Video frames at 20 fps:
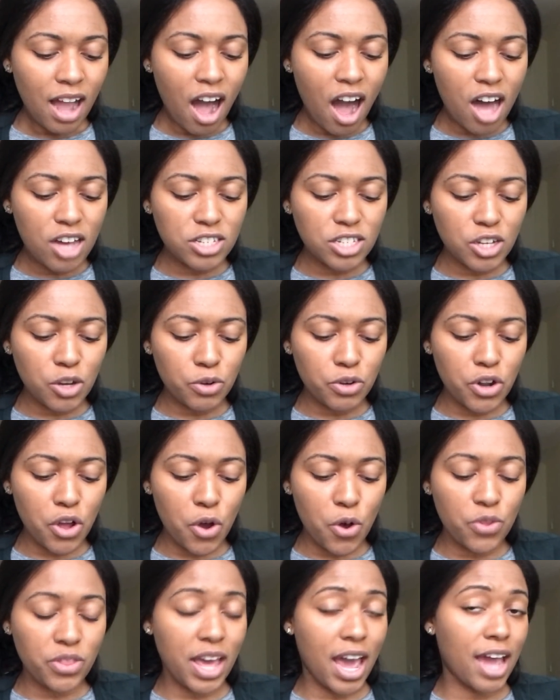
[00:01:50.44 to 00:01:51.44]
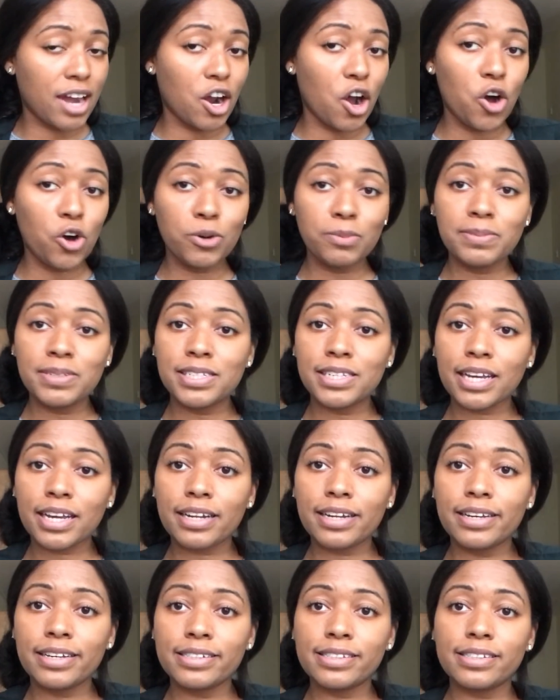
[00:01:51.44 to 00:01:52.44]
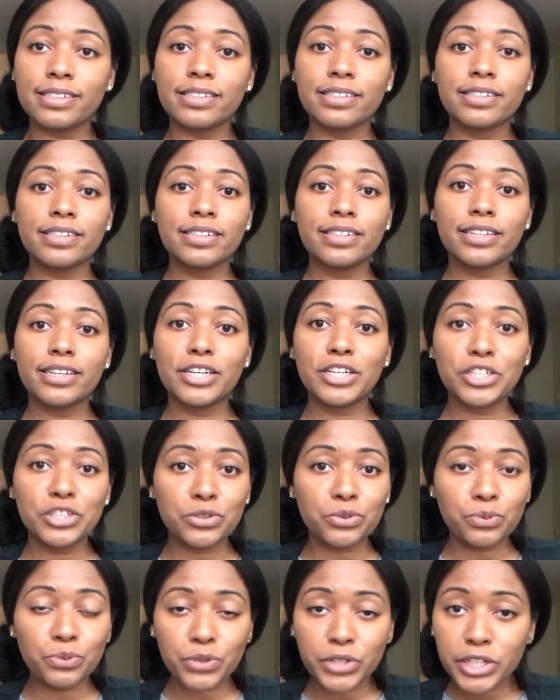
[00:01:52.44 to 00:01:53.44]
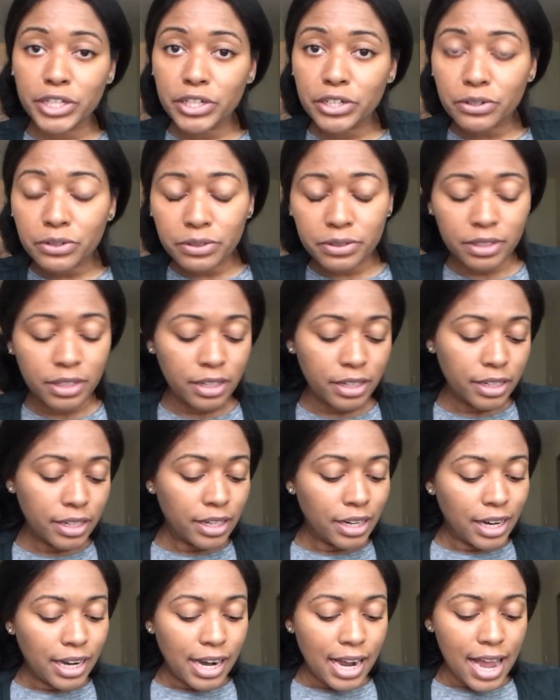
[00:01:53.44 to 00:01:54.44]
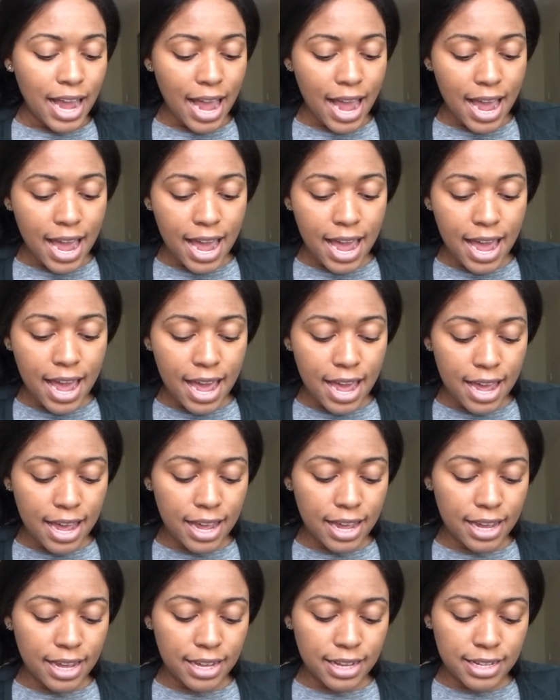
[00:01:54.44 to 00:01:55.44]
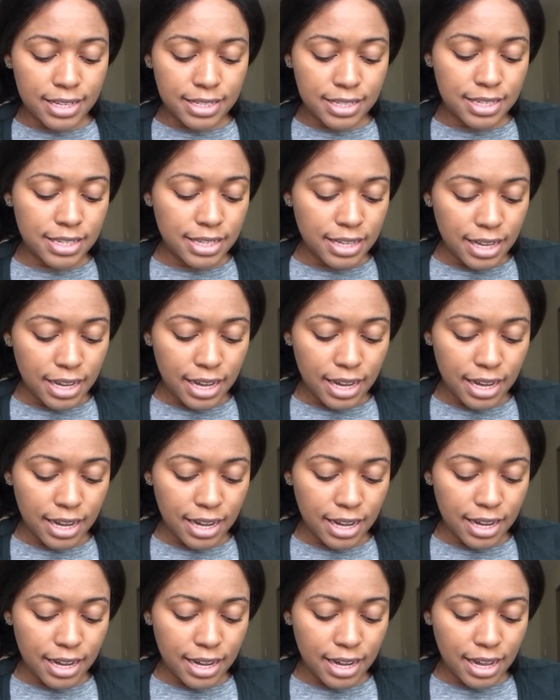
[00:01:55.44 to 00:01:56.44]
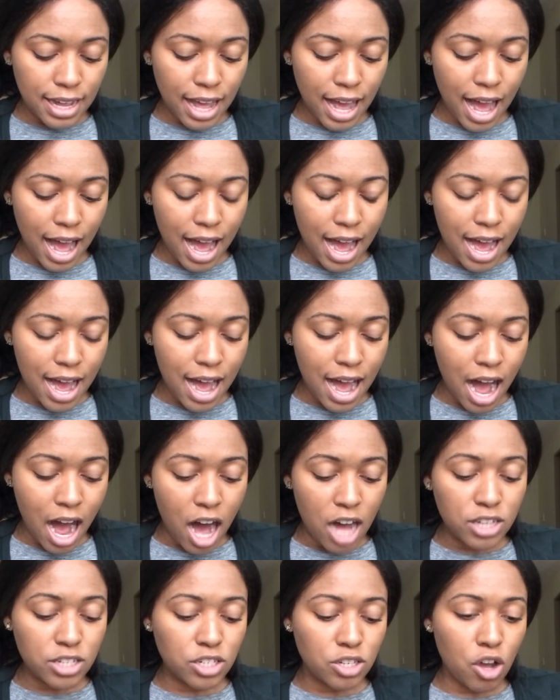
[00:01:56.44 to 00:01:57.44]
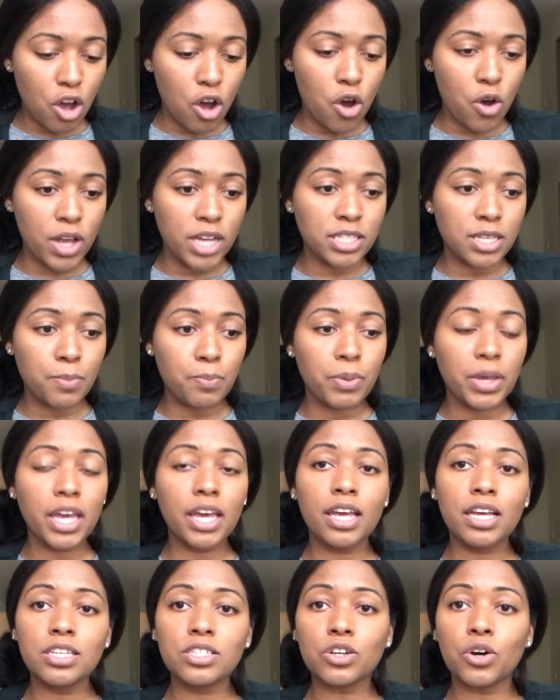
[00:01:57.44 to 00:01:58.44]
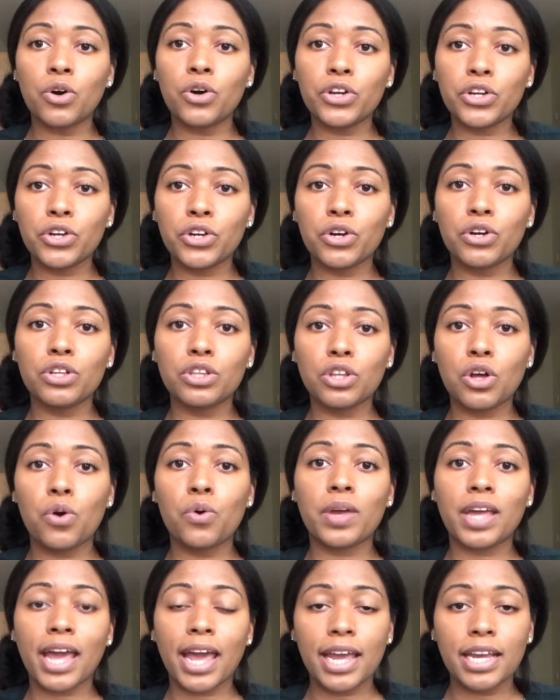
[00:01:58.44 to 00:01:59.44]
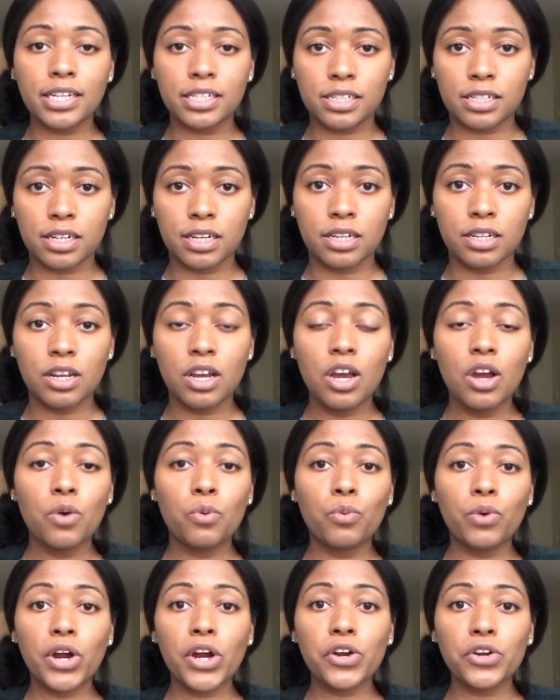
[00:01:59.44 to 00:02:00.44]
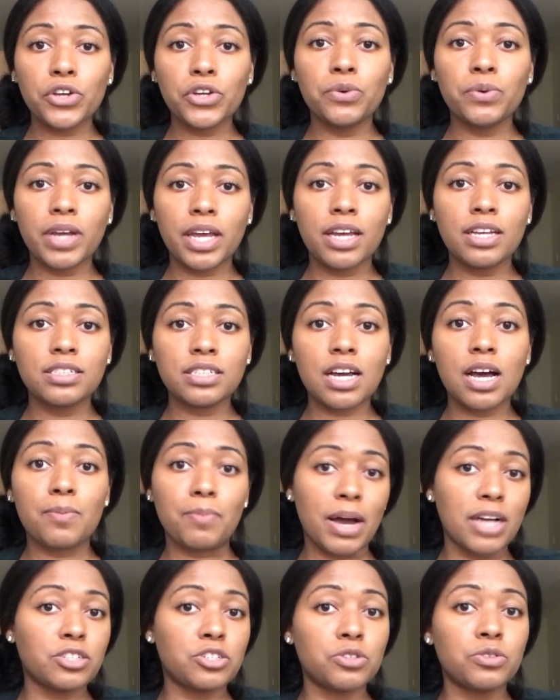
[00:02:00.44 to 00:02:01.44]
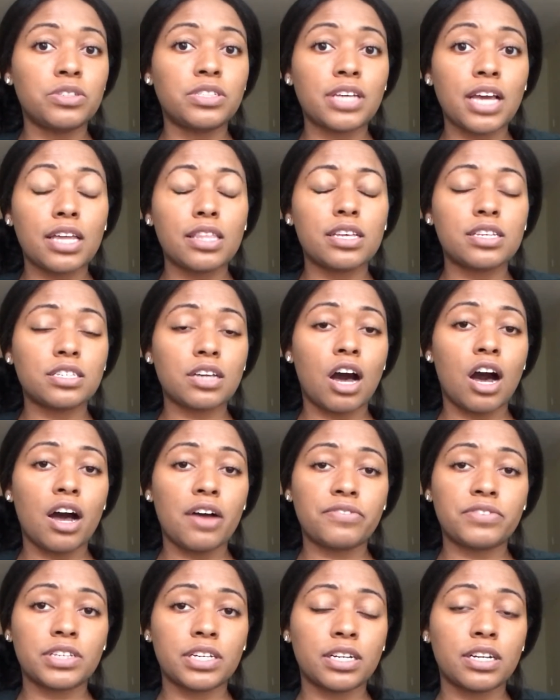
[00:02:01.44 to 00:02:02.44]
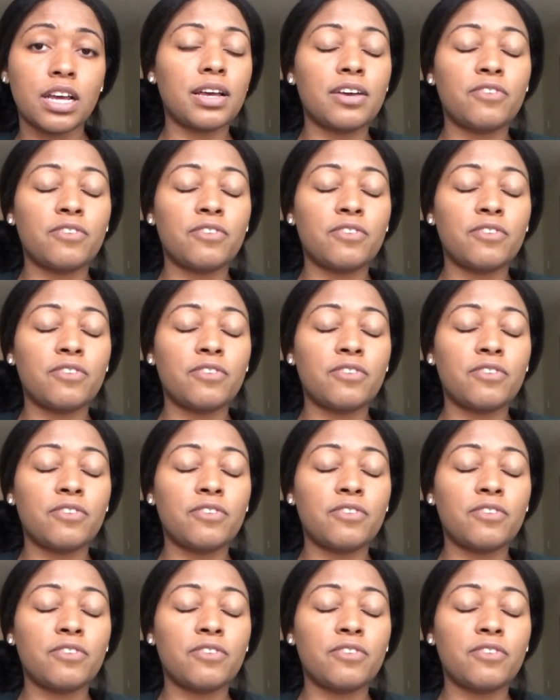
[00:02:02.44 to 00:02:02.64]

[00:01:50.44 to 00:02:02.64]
Also know that homesickness is real, and also it depends on your location, where you end up. I do say this often.